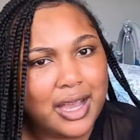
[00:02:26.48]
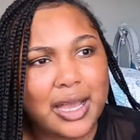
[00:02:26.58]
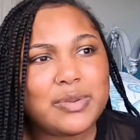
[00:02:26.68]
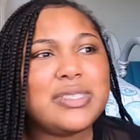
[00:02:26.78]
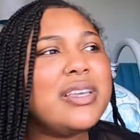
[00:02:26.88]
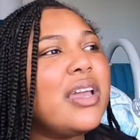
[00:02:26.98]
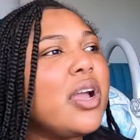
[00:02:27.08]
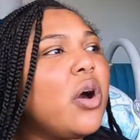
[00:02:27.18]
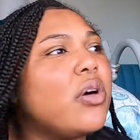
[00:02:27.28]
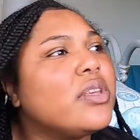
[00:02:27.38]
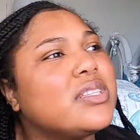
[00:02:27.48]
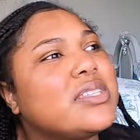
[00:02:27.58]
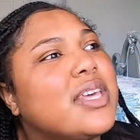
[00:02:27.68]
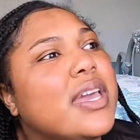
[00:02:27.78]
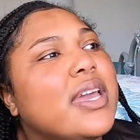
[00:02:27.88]
I'm seeing all these
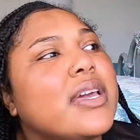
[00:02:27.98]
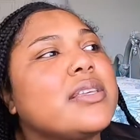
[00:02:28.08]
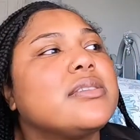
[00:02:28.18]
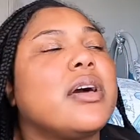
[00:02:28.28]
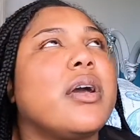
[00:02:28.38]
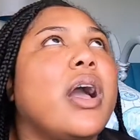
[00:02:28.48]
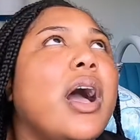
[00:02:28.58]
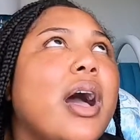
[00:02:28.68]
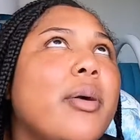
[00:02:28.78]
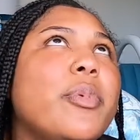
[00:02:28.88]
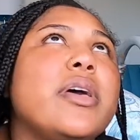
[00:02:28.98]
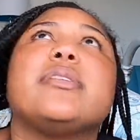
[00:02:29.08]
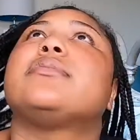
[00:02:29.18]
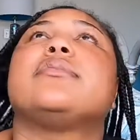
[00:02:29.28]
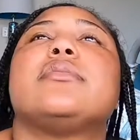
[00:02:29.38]
things and
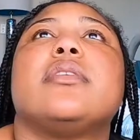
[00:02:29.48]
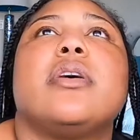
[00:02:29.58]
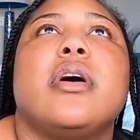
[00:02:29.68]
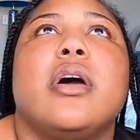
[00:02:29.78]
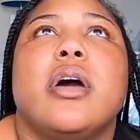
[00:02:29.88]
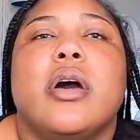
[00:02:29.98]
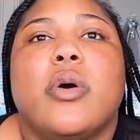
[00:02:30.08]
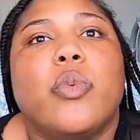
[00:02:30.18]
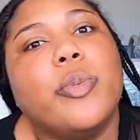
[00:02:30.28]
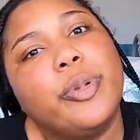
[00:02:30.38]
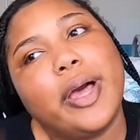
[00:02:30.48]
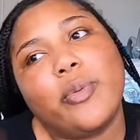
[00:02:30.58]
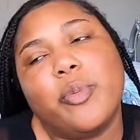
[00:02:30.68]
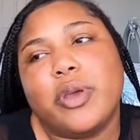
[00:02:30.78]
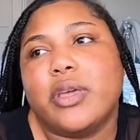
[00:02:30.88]
comments when
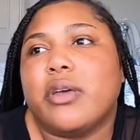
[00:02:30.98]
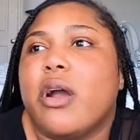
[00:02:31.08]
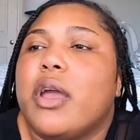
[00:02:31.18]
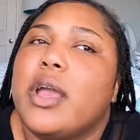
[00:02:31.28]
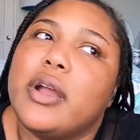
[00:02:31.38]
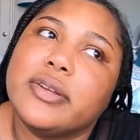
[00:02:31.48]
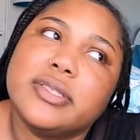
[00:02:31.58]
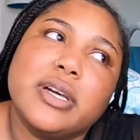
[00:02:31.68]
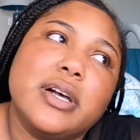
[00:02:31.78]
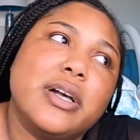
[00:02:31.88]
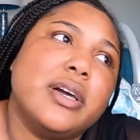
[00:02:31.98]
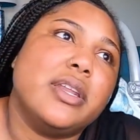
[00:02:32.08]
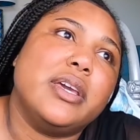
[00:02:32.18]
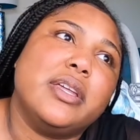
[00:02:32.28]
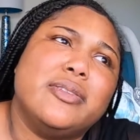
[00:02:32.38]
black women get our hair
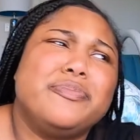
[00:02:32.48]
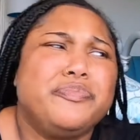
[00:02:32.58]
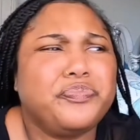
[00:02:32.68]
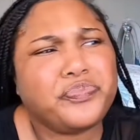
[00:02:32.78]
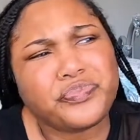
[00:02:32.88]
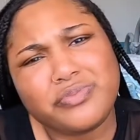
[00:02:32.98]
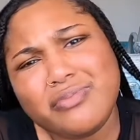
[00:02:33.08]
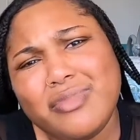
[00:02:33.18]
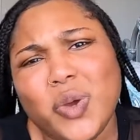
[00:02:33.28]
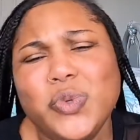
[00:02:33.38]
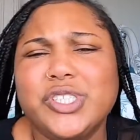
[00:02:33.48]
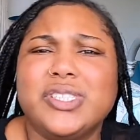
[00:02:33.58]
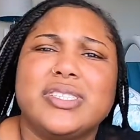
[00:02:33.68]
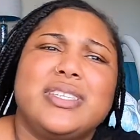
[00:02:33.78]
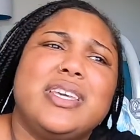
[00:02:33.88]
done and we should
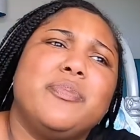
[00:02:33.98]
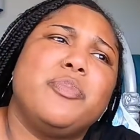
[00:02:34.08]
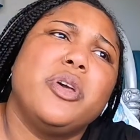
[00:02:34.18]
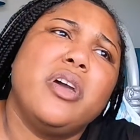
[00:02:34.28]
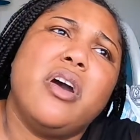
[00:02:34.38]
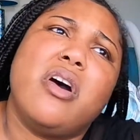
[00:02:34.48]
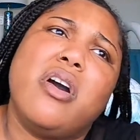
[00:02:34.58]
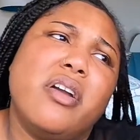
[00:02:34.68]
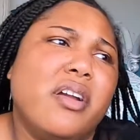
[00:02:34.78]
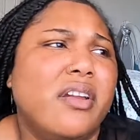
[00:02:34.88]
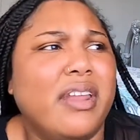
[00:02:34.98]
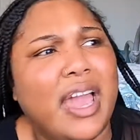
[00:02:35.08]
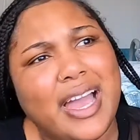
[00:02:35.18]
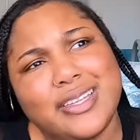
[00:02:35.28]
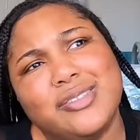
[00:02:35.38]
just keep our hair
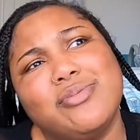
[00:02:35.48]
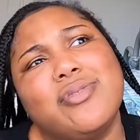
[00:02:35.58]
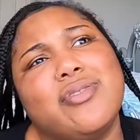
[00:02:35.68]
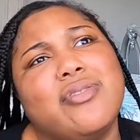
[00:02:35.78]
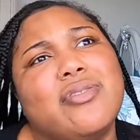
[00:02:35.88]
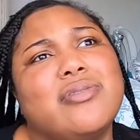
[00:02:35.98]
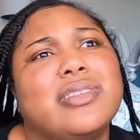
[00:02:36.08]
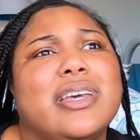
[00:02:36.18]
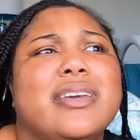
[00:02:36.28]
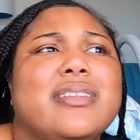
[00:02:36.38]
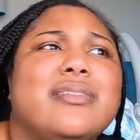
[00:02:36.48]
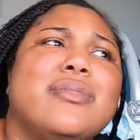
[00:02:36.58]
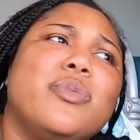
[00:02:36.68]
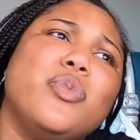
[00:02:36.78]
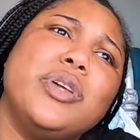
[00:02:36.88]
natural and
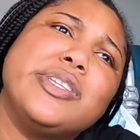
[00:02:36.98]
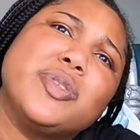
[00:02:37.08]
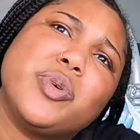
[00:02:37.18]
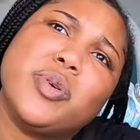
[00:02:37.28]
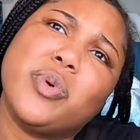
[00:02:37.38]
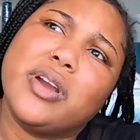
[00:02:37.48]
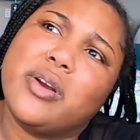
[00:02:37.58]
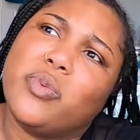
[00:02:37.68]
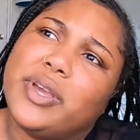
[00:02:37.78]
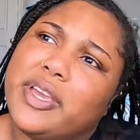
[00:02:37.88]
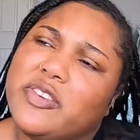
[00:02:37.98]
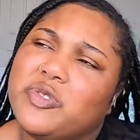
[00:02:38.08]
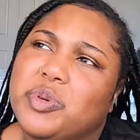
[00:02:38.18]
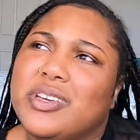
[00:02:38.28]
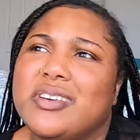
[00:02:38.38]
we just want to wear
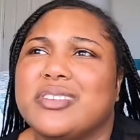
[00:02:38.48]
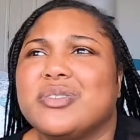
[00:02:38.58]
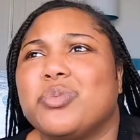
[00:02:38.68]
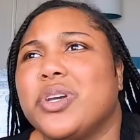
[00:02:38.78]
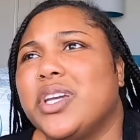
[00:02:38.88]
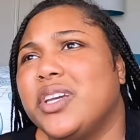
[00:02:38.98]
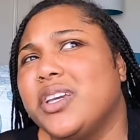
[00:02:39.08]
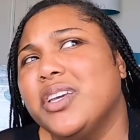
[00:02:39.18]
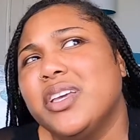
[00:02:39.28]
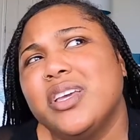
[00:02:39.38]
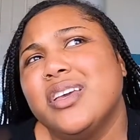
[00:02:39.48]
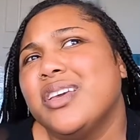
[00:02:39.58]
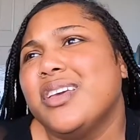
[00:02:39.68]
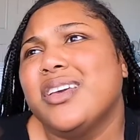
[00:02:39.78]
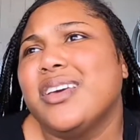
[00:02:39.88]
weaves because we
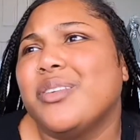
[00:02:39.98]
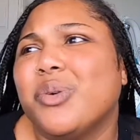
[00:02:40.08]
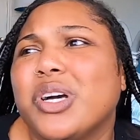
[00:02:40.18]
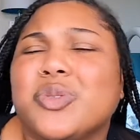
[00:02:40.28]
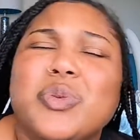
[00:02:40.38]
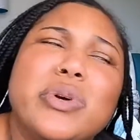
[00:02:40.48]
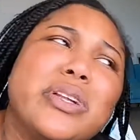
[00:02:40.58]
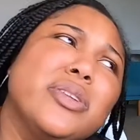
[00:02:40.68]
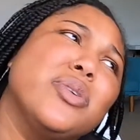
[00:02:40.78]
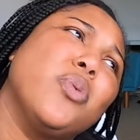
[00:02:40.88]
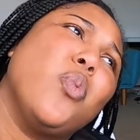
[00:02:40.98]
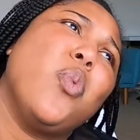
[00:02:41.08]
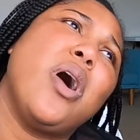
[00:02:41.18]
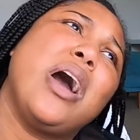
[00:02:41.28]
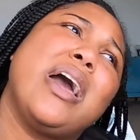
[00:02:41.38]
because we want to look
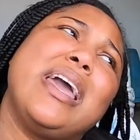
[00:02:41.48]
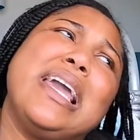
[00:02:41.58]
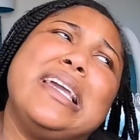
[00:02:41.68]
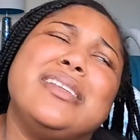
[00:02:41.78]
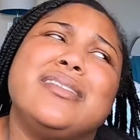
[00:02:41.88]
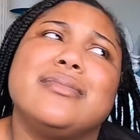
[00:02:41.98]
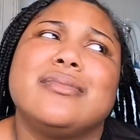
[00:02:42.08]
white